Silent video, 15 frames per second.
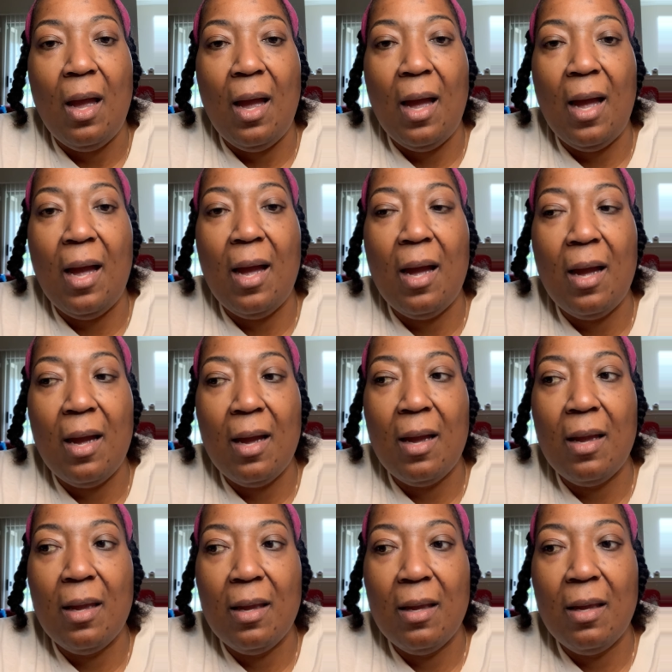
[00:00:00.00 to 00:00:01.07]

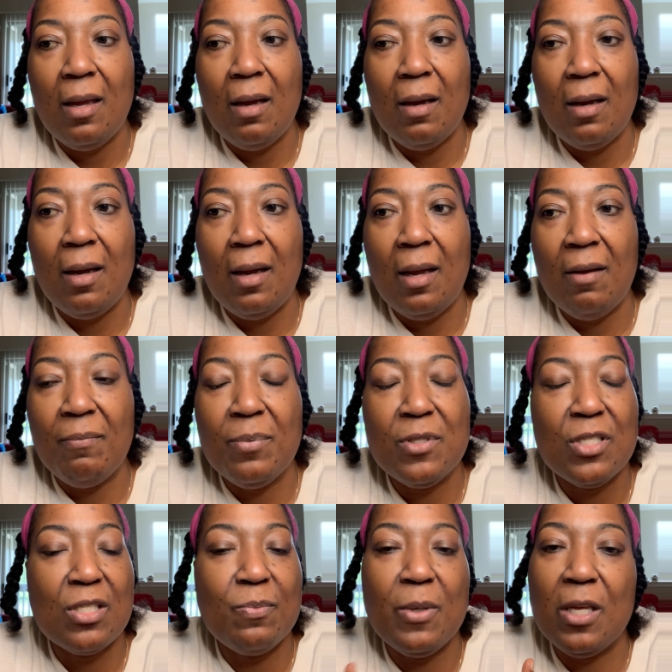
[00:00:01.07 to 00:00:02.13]
I have
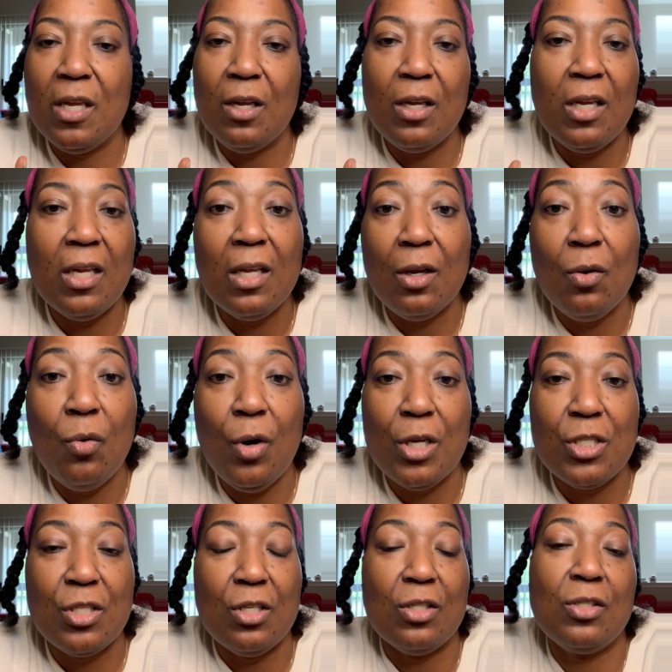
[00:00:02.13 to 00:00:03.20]
been getting
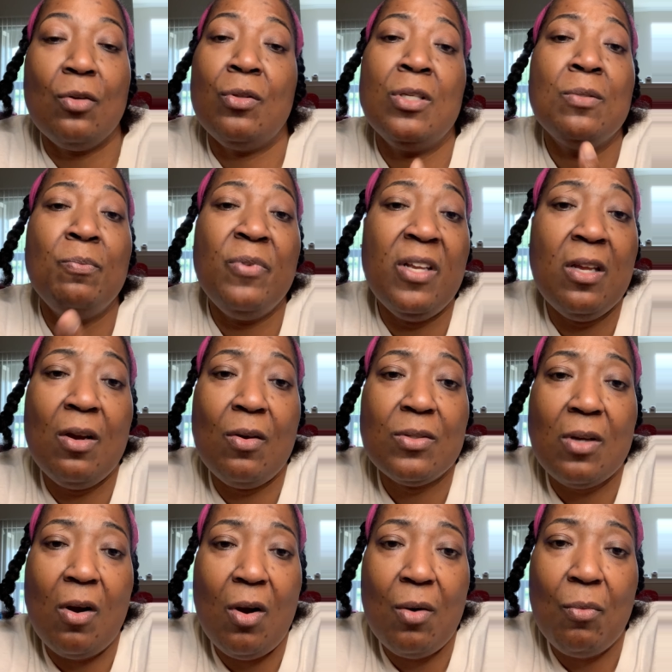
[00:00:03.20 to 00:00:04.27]
questions. So these videos
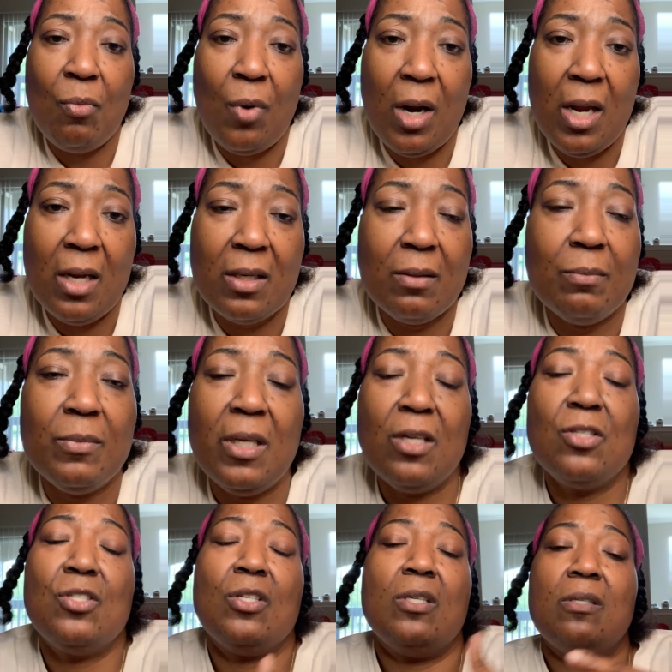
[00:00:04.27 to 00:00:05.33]
aren't random.
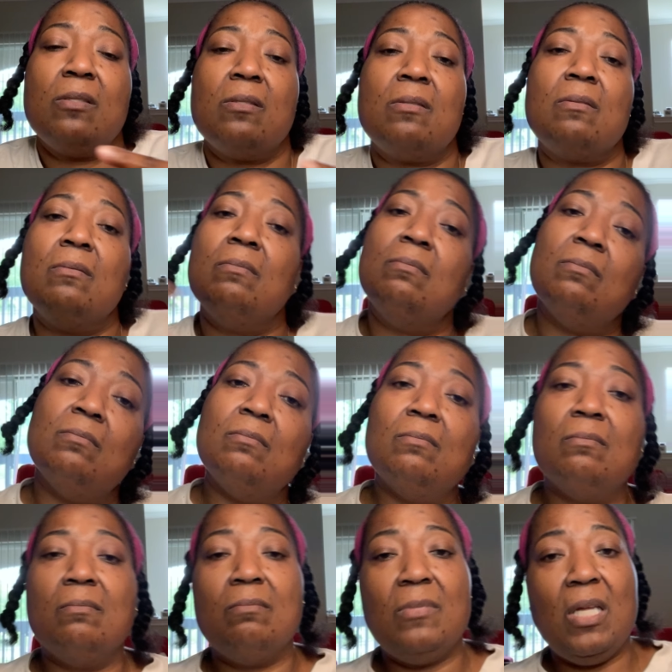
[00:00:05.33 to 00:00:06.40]
They're just
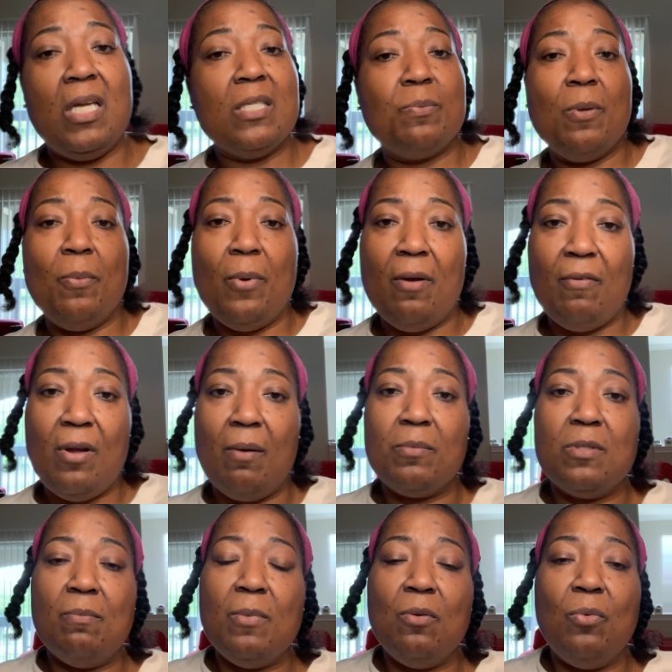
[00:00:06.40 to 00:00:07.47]
things people have come
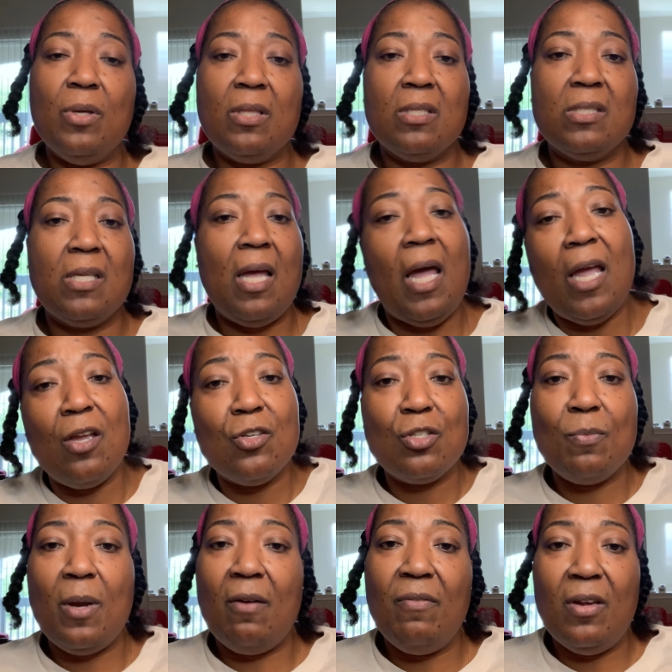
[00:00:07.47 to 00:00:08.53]
to me with and said, hey, you
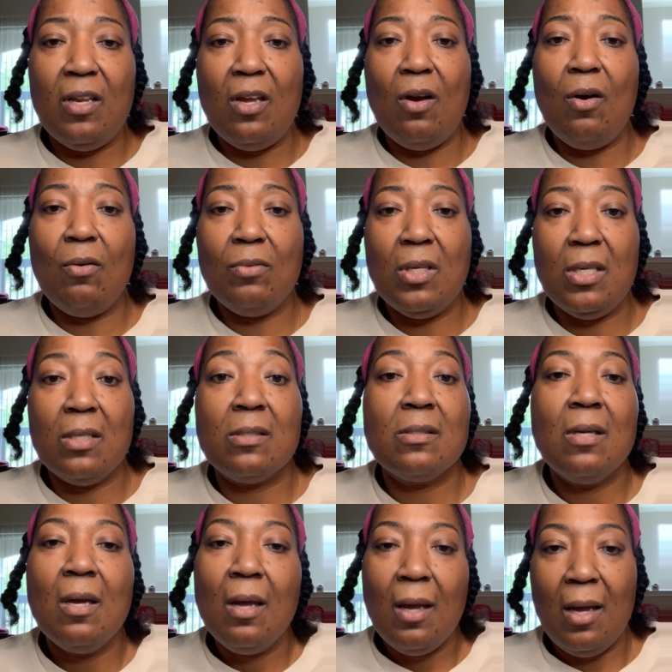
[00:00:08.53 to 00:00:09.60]
should make a video on this.
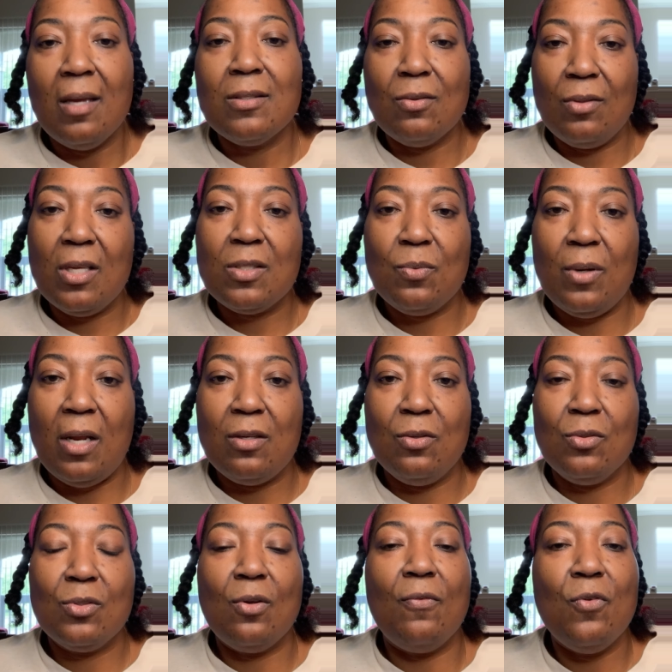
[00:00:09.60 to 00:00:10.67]
And so that's what I do.
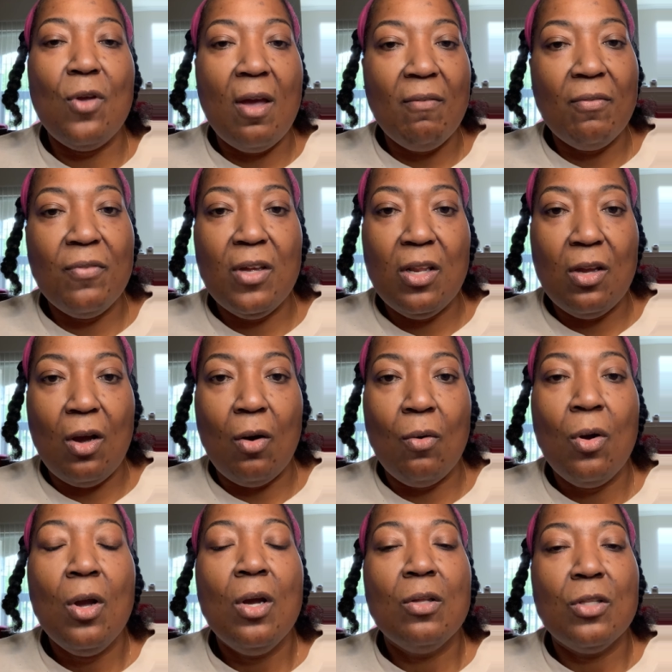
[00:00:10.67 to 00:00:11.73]
So if you have a
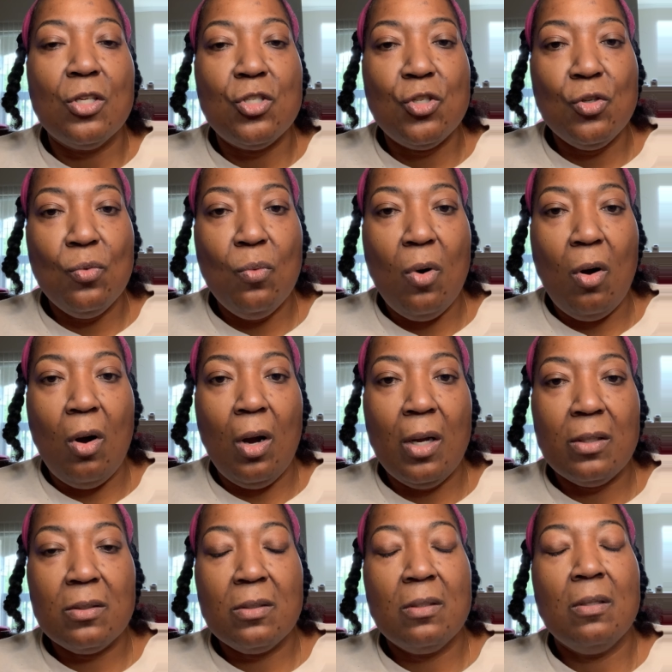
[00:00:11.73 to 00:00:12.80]
video that you
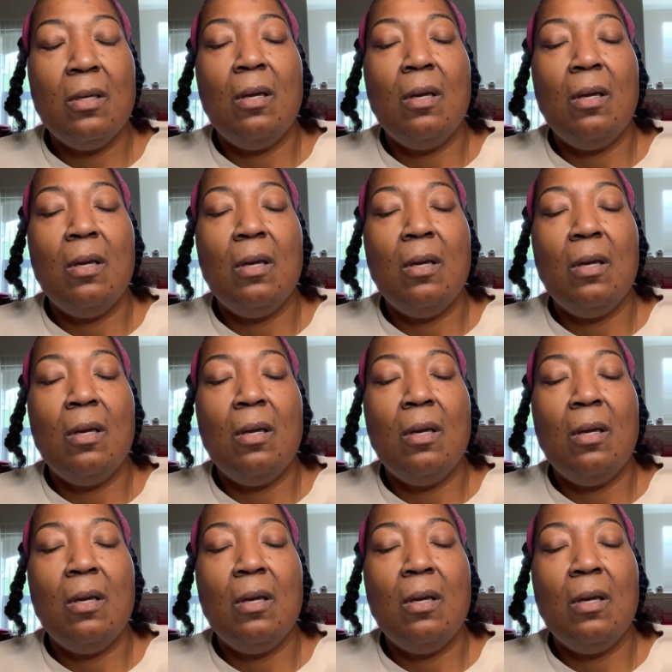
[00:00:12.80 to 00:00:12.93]
want